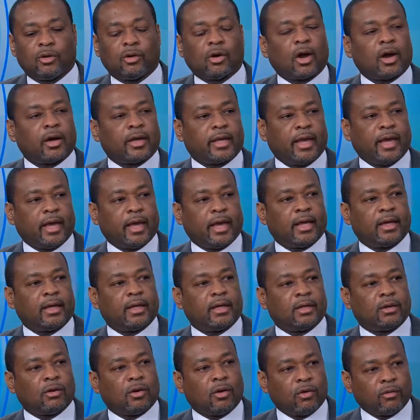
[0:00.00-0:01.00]
Narcan
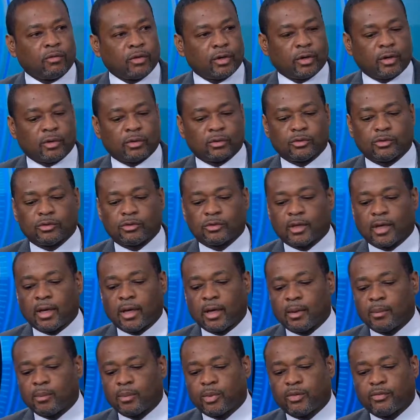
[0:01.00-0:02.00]
and overdose
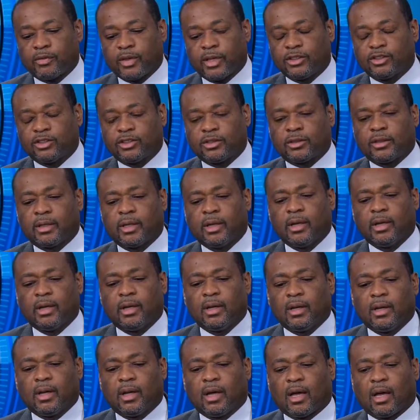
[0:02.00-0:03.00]
prevention.
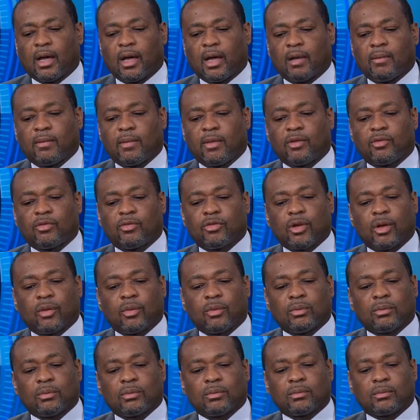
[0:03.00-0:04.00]

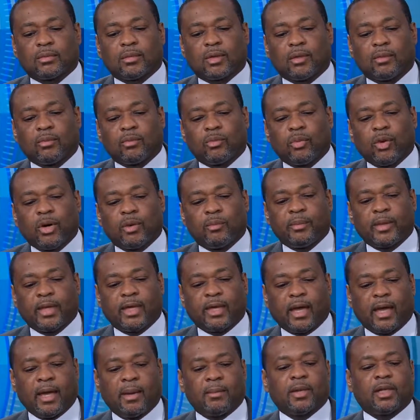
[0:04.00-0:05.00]
So what
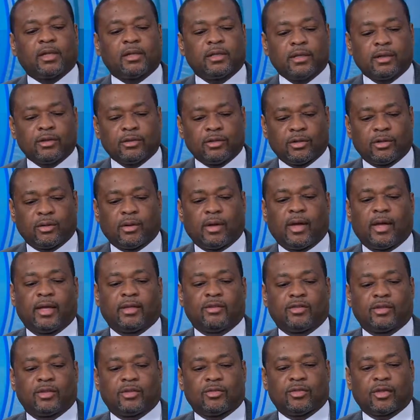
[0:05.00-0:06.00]
became clear to
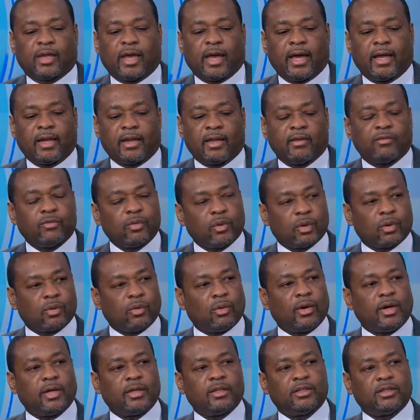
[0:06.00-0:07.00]
us is that if we're
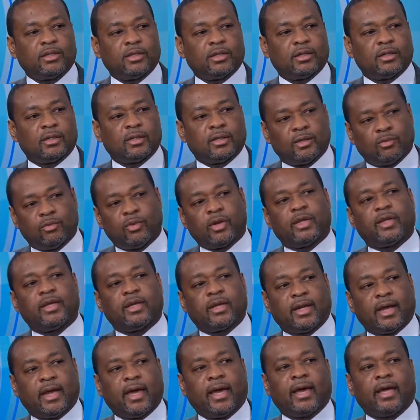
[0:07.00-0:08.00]
going to really
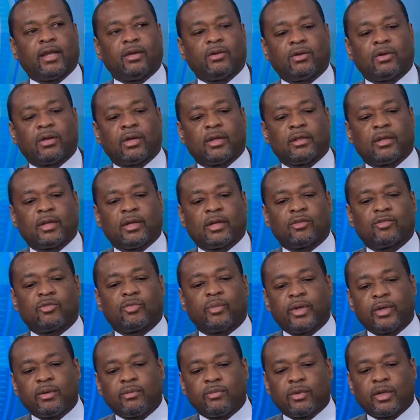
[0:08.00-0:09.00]
get a handle on this,
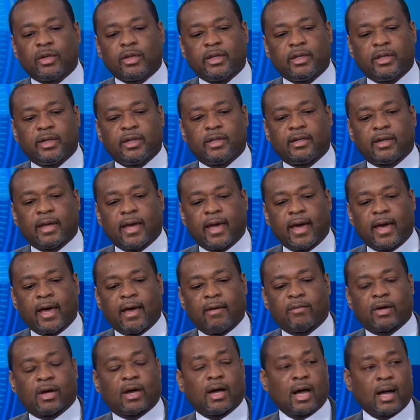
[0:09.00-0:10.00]
we really need to
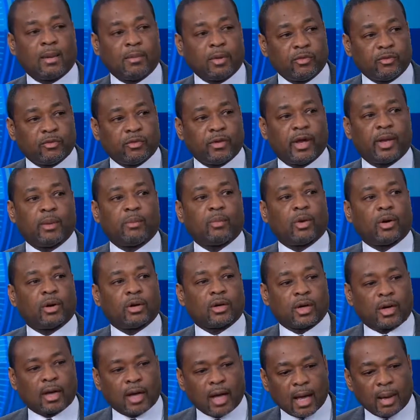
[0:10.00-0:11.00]
have a common
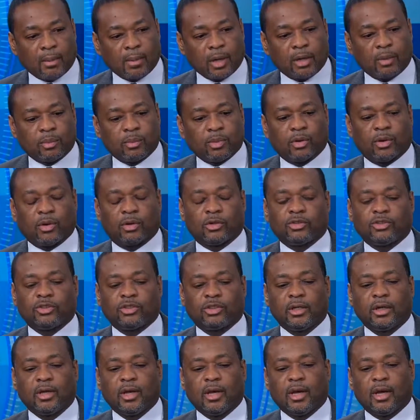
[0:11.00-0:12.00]
framework, a common
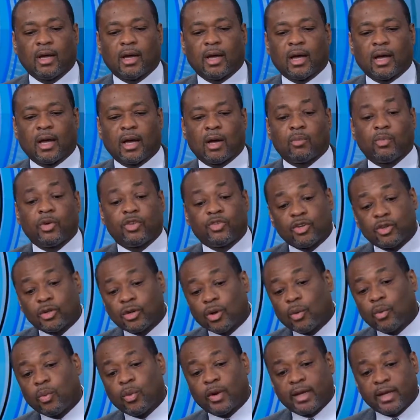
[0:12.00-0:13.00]
approach. We should
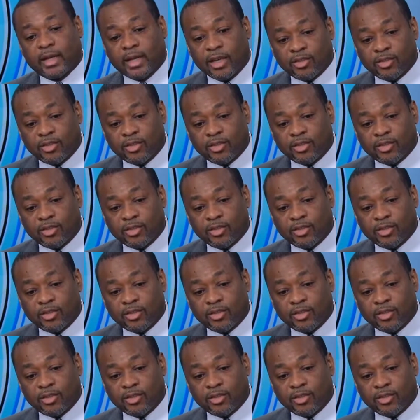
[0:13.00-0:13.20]
know what